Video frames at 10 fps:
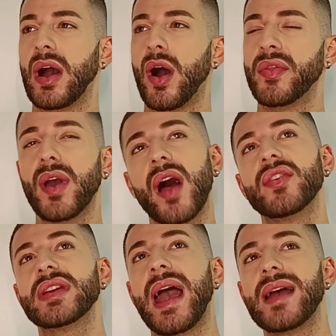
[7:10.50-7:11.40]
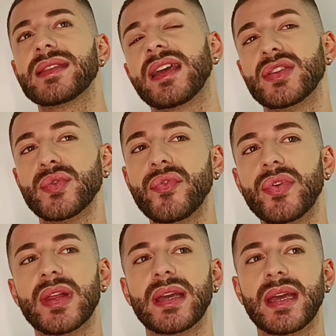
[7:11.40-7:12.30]
on the other hand, I do
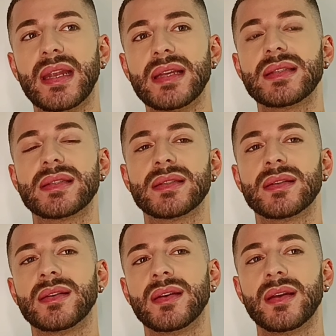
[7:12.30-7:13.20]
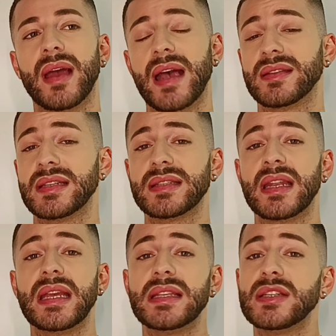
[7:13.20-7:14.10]
feel like it is, as I
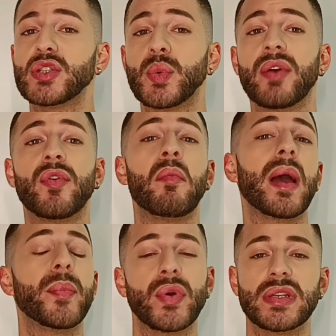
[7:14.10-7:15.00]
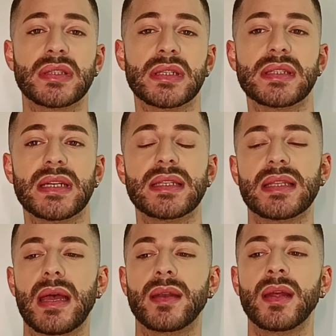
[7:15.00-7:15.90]
said, easy to wear for my personal taste
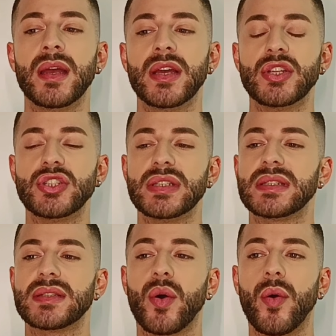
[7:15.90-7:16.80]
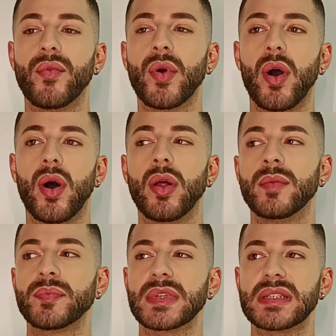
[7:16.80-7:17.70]
and just
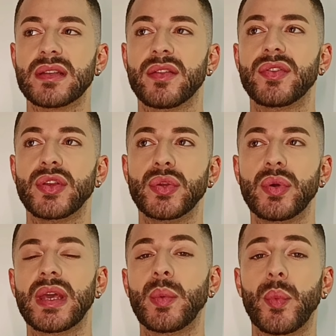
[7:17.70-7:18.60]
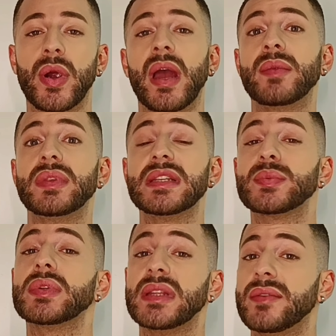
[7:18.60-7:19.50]
overall something you can wear, and
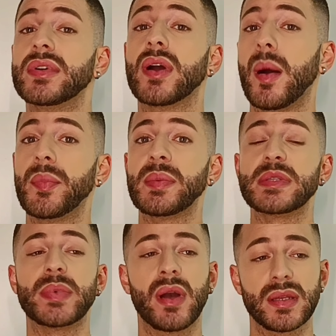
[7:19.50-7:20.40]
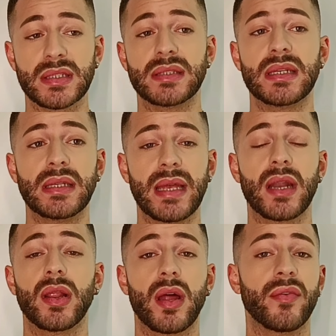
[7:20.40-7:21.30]
this will give you compliments because I did
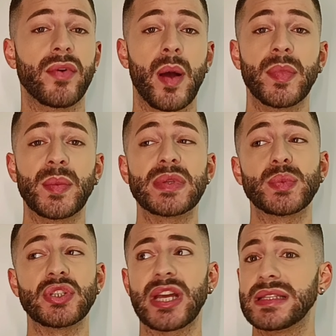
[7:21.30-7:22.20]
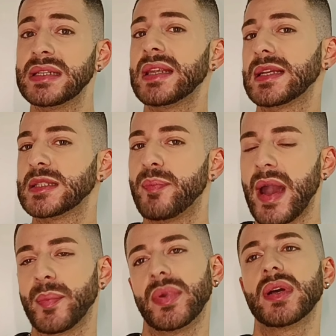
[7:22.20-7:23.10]
get a lot of compliments, which I didn't
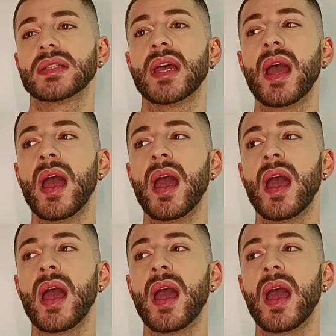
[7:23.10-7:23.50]
expect because